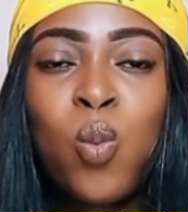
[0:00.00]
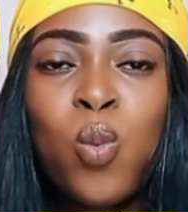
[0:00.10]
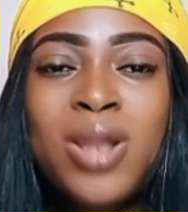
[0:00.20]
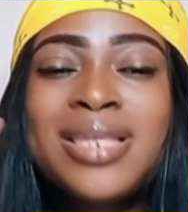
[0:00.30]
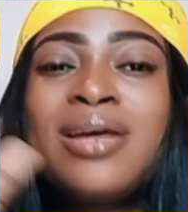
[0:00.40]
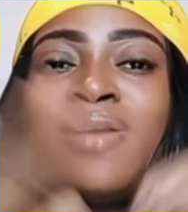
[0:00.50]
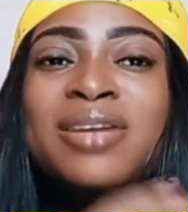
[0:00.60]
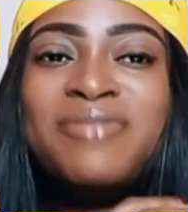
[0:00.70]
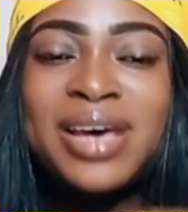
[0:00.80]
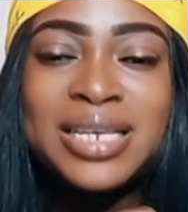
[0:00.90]
one thing I'll
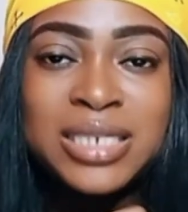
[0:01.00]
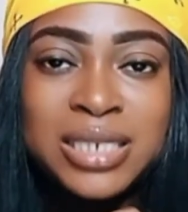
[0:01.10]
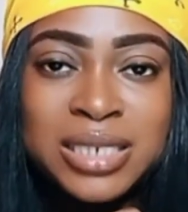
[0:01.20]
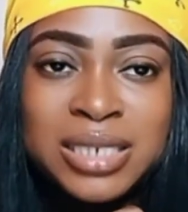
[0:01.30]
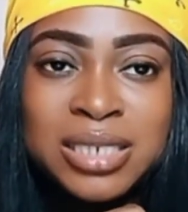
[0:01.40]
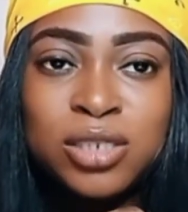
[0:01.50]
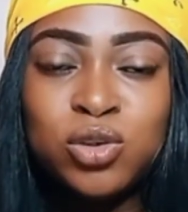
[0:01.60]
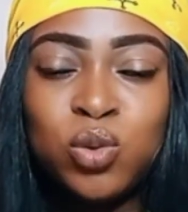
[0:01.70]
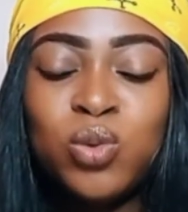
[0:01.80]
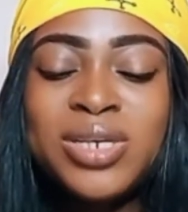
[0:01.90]
advise
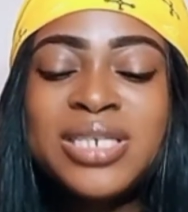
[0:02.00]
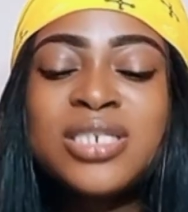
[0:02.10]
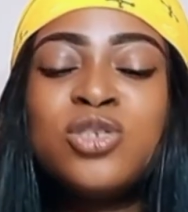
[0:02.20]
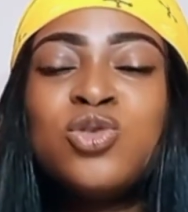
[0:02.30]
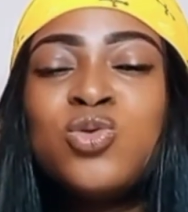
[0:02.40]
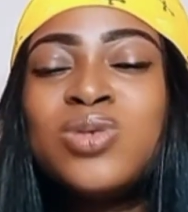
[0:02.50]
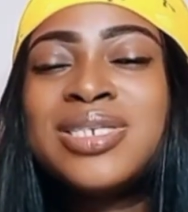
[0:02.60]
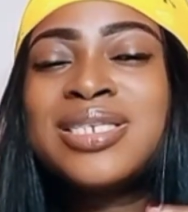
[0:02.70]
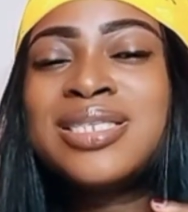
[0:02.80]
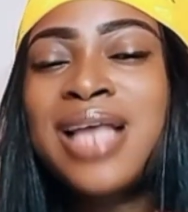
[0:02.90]
though is to
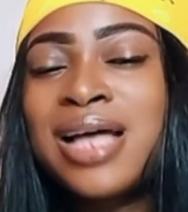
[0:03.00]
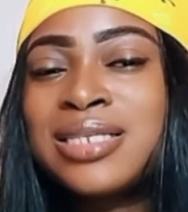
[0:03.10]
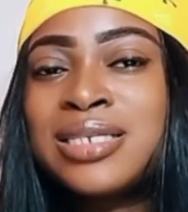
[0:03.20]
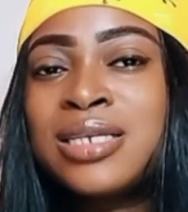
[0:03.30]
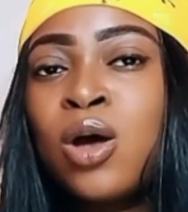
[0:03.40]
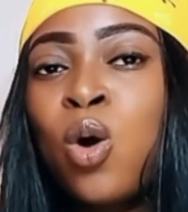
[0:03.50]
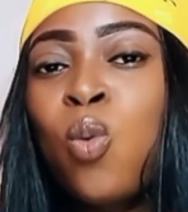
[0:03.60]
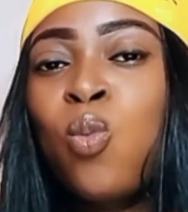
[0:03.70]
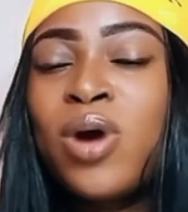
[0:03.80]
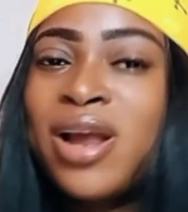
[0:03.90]
start one